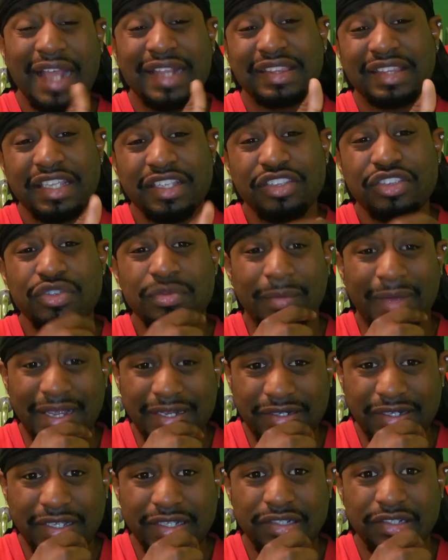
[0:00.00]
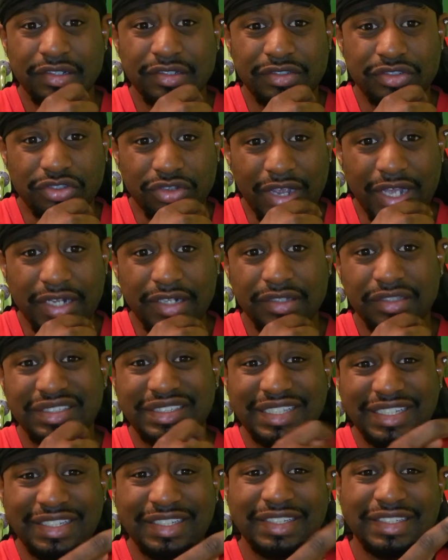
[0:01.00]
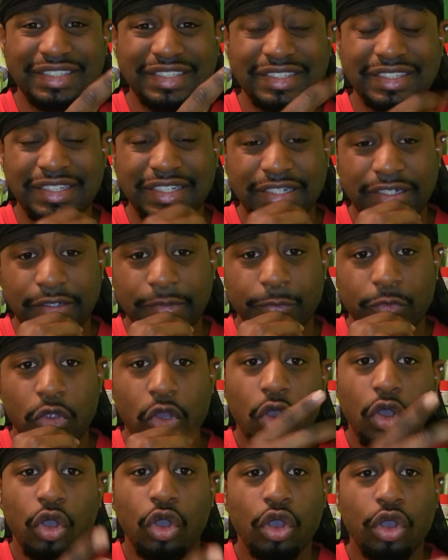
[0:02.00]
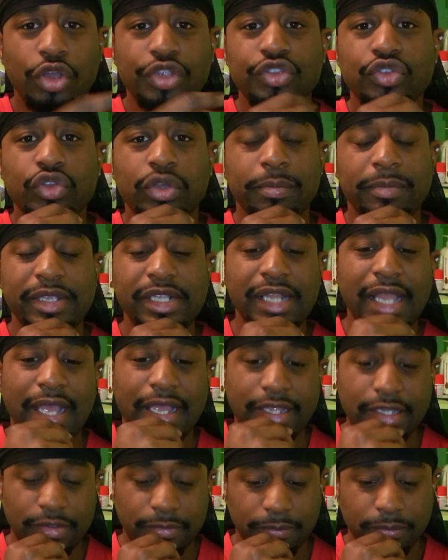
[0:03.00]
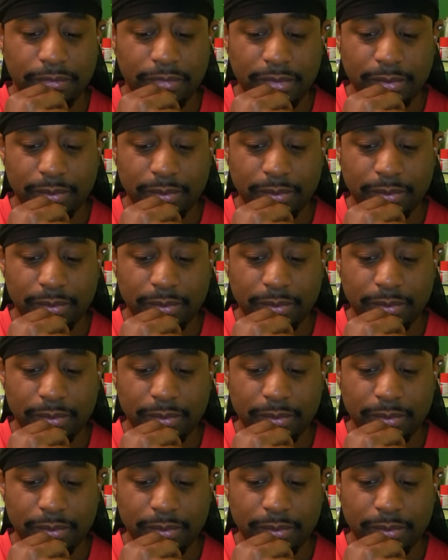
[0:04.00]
I think you might need to try to da da da da da. Or you could be like,